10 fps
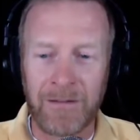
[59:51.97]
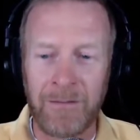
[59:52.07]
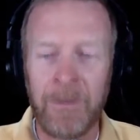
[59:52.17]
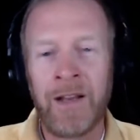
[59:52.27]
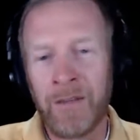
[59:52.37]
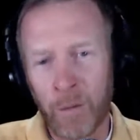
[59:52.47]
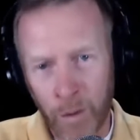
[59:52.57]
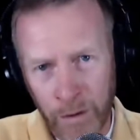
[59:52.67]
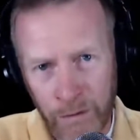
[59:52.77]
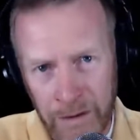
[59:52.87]
meaning the
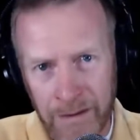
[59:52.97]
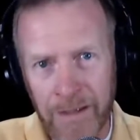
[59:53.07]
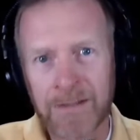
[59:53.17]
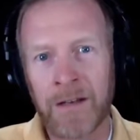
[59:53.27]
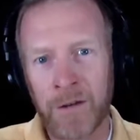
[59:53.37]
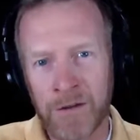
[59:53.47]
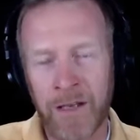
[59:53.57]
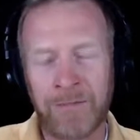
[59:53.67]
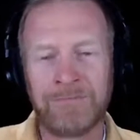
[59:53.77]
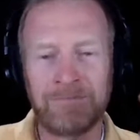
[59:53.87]
world's feast days, like you said.